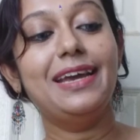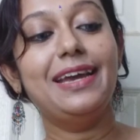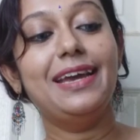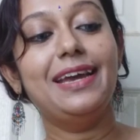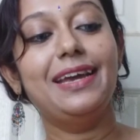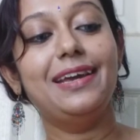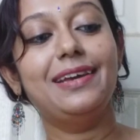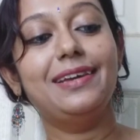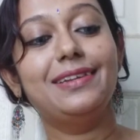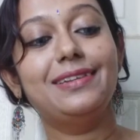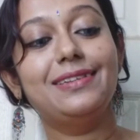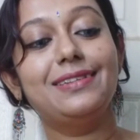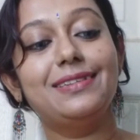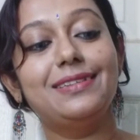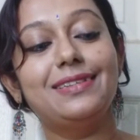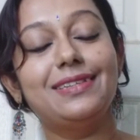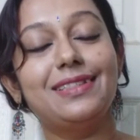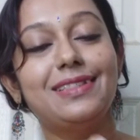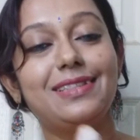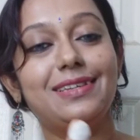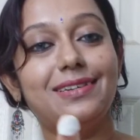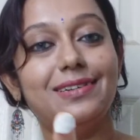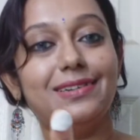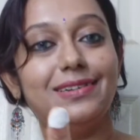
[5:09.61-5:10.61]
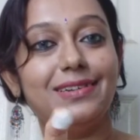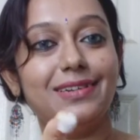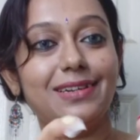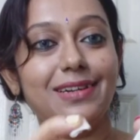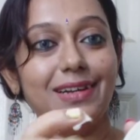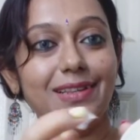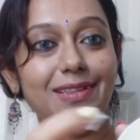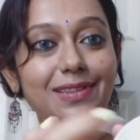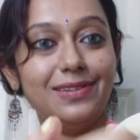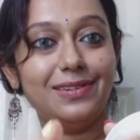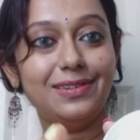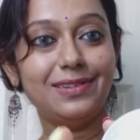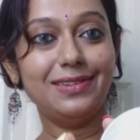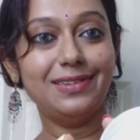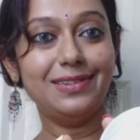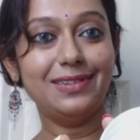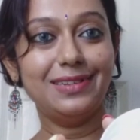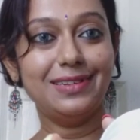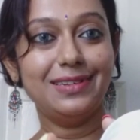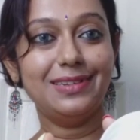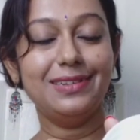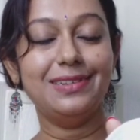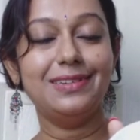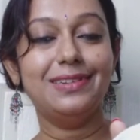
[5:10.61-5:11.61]
And the color,
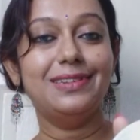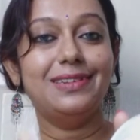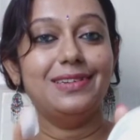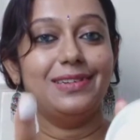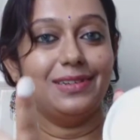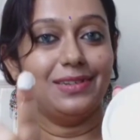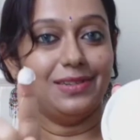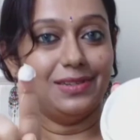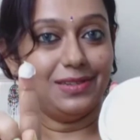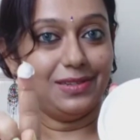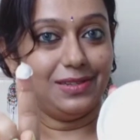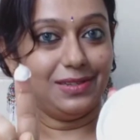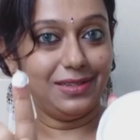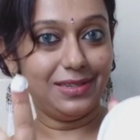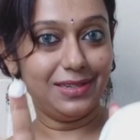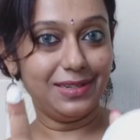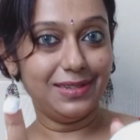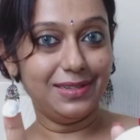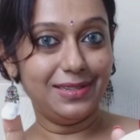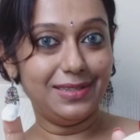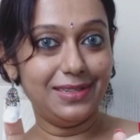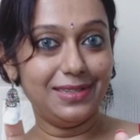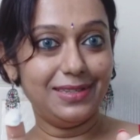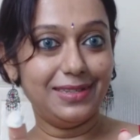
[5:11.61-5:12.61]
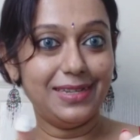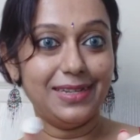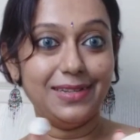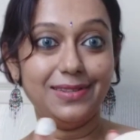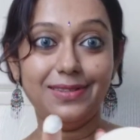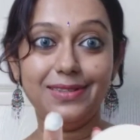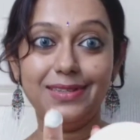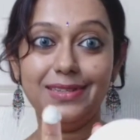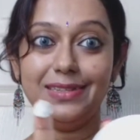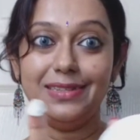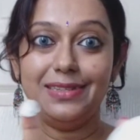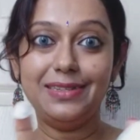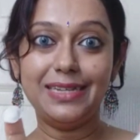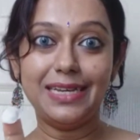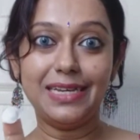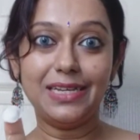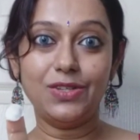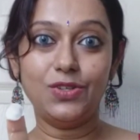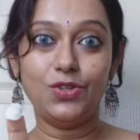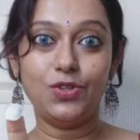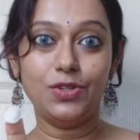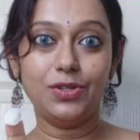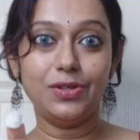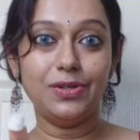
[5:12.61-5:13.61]
consistency,
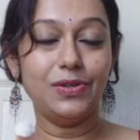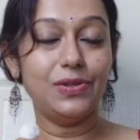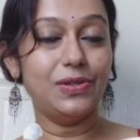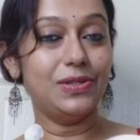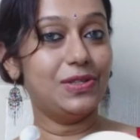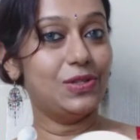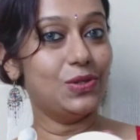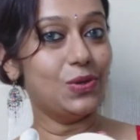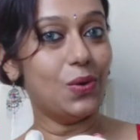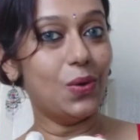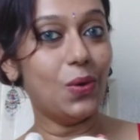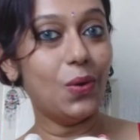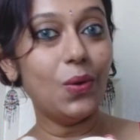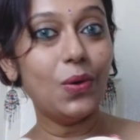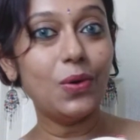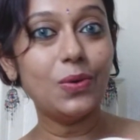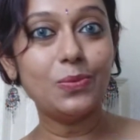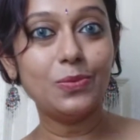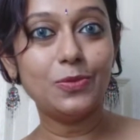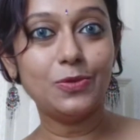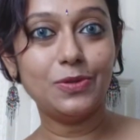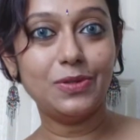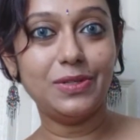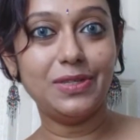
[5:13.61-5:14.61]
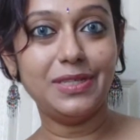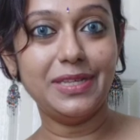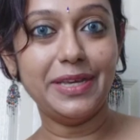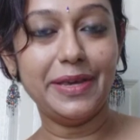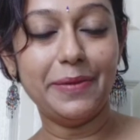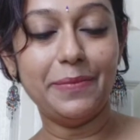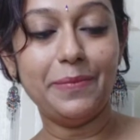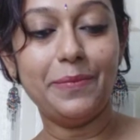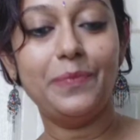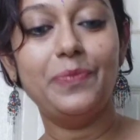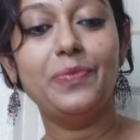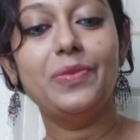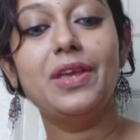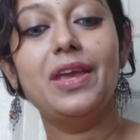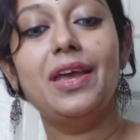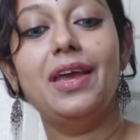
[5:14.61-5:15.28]
texture, it's almost same.